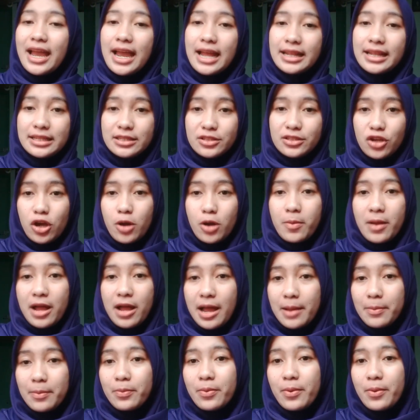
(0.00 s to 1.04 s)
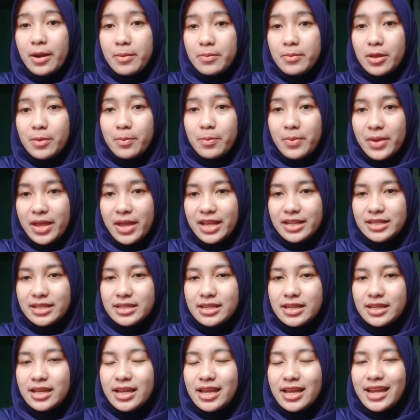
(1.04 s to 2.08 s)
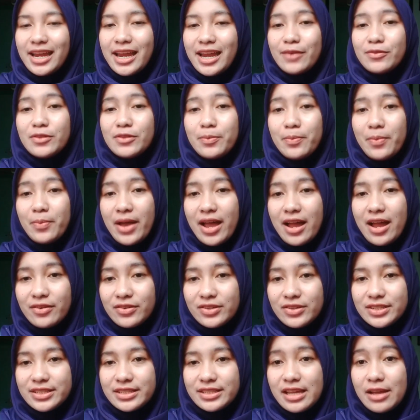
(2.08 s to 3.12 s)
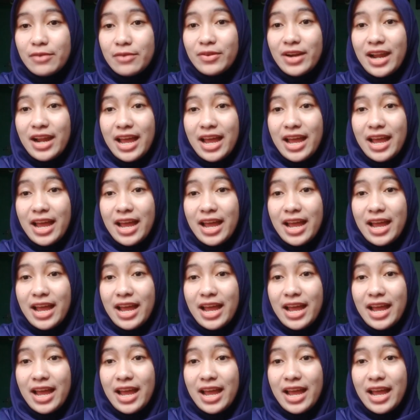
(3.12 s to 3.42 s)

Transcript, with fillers: and the top up premium paid if the parents have